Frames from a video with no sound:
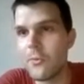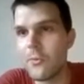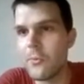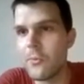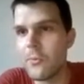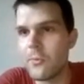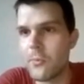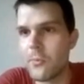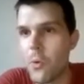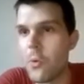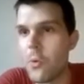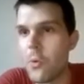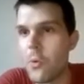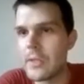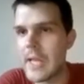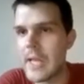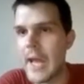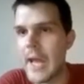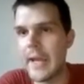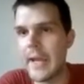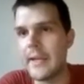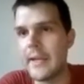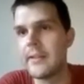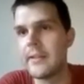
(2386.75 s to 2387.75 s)

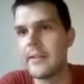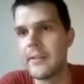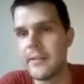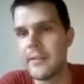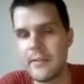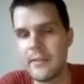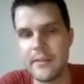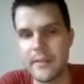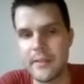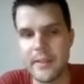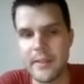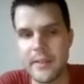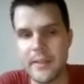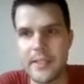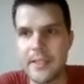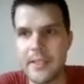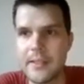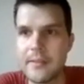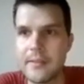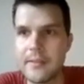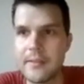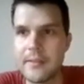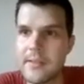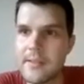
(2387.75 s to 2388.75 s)
warlike
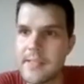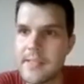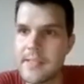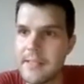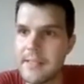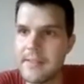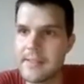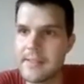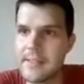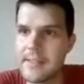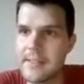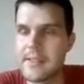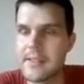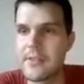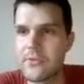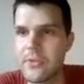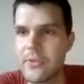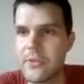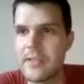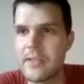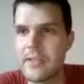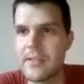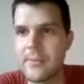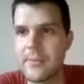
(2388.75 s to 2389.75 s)
uh, scenes in the
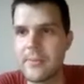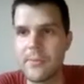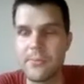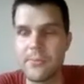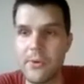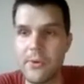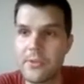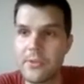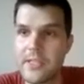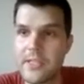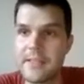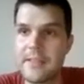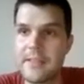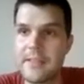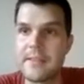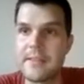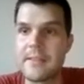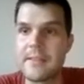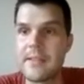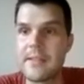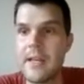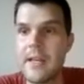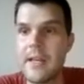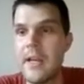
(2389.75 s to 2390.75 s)
streets. There were
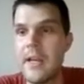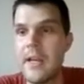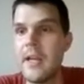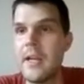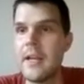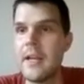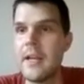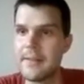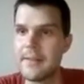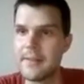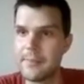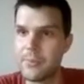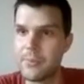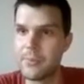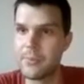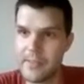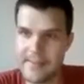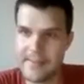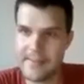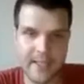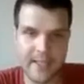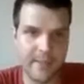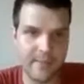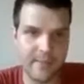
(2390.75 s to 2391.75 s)
protests. The
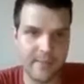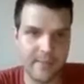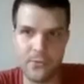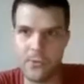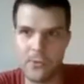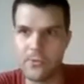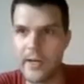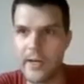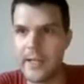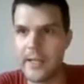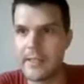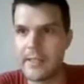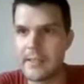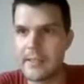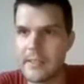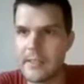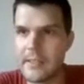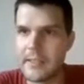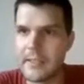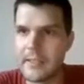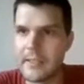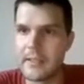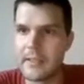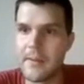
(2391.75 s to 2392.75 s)
police came in full riot
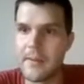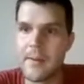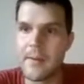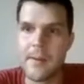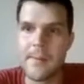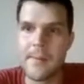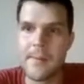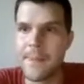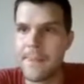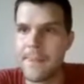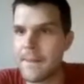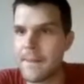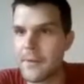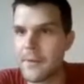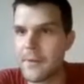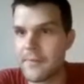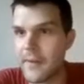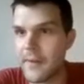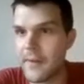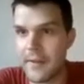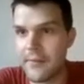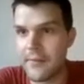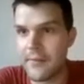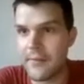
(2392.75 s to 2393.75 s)
gear.
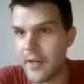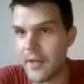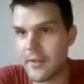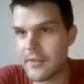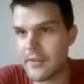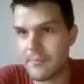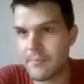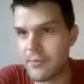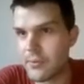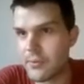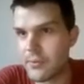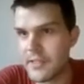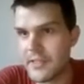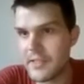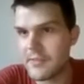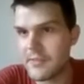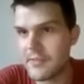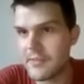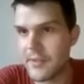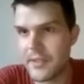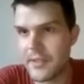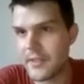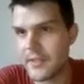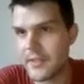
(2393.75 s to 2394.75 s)
5,000
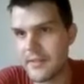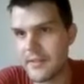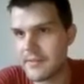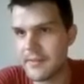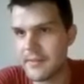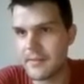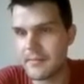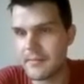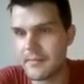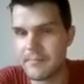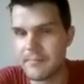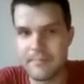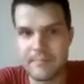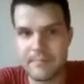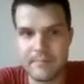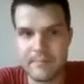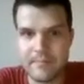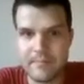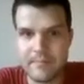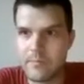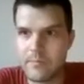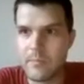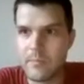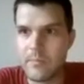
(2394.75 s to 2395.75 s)
policemen against a
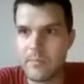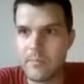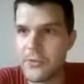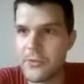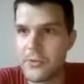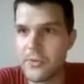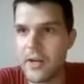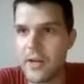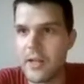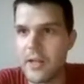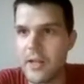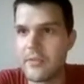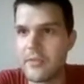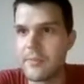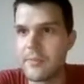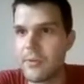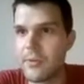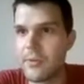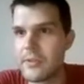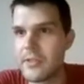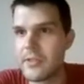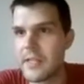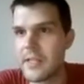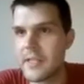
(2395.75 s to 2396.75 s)
few hundred
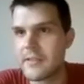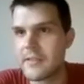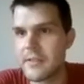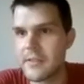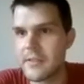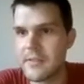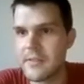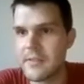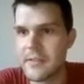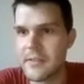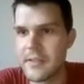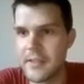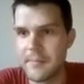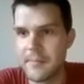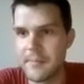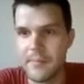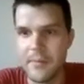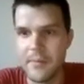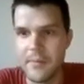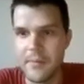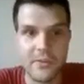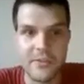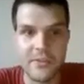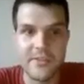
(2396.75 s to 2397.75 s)
protesters um,
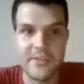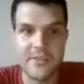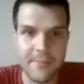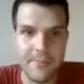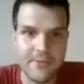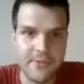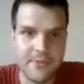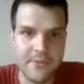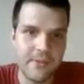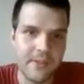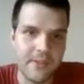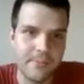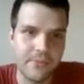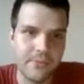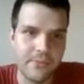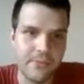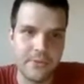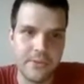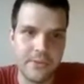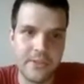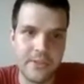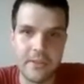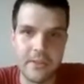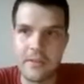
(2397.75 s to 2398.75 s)
was absolutely
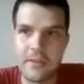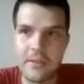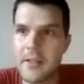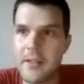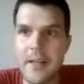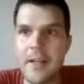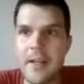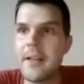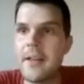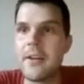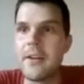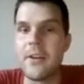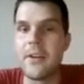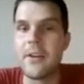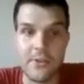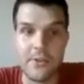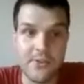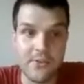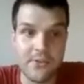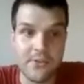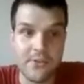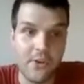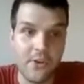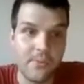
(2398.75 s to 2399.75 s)
brutal. Also,
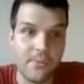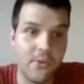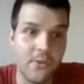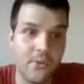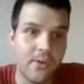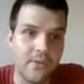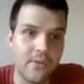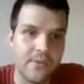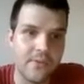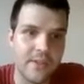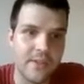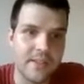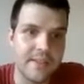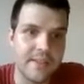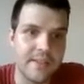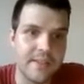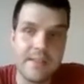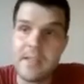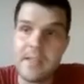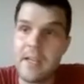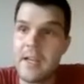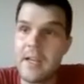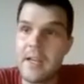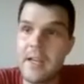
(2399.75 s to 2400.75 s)
no more this
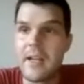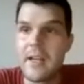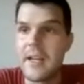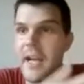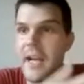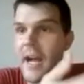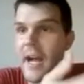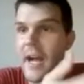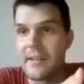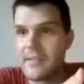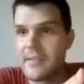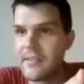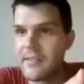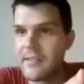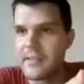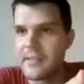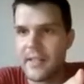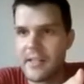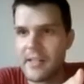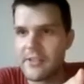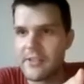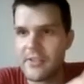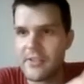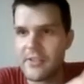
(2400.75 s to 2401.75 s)
artists and
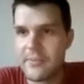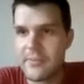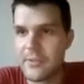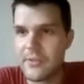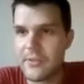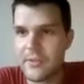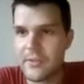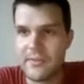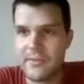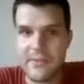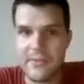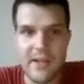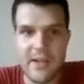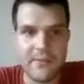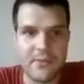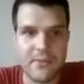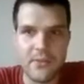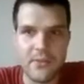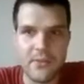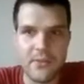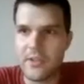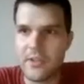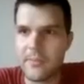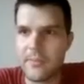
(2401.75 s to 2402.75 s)
culture scene we don't even have to
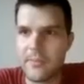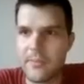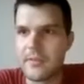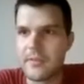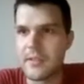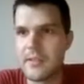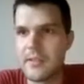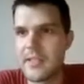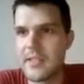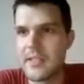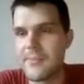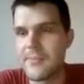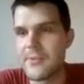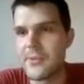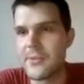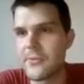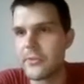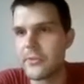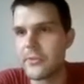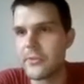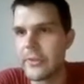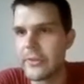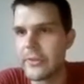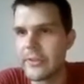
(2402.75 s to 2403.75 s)
talk about in times of
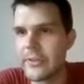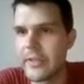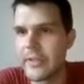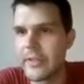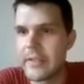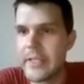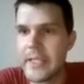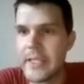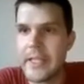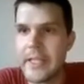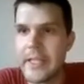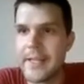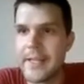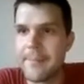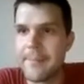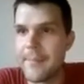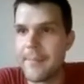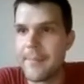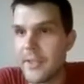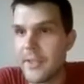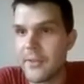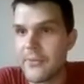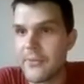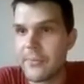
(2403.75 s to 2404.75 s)
Corona.
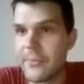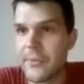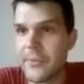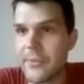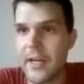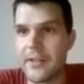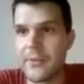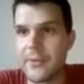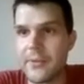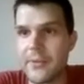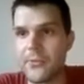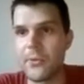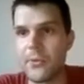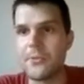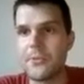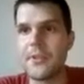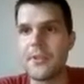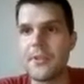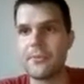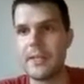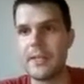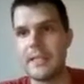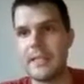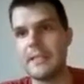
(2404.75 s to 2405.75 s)
Many of them can't afford
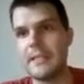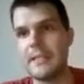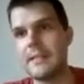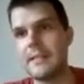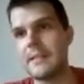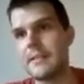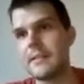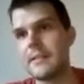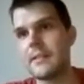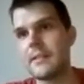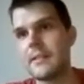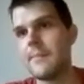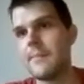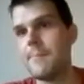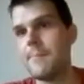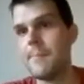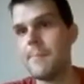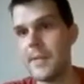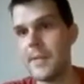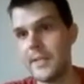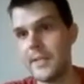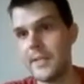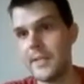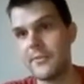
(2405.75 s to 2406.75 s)
their rents
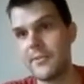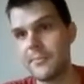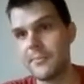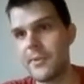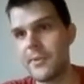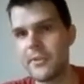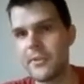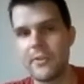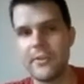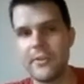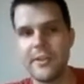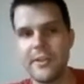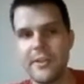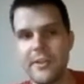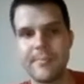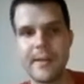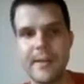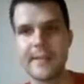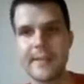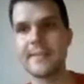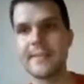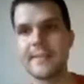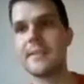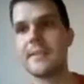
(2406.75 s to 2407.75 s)
many of them are going
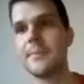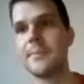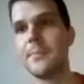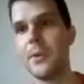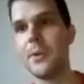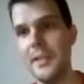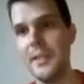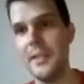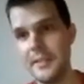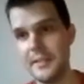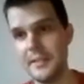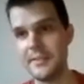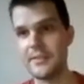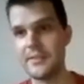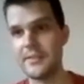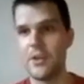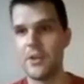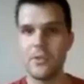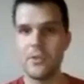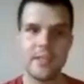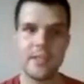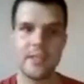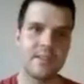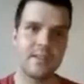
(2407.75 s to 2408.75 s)
bust. Berlin is
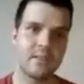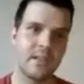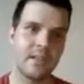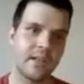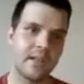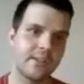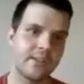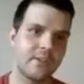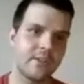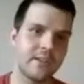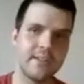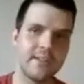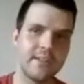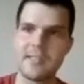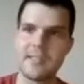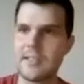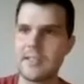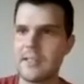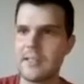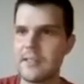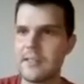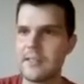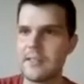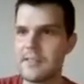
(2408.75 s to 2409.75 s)
known as a culture, as
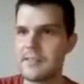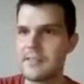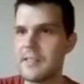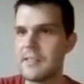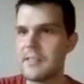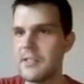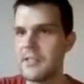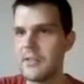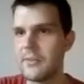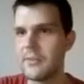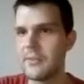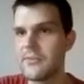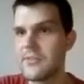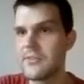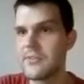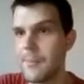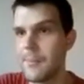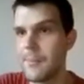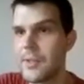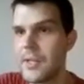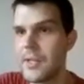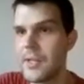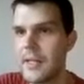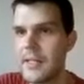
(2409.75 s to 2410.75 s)
a, as a city of
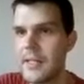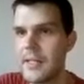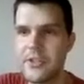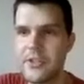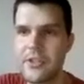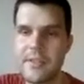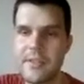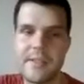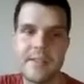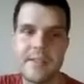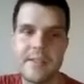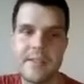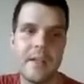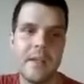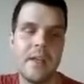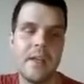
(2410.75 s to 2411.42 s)
subcultures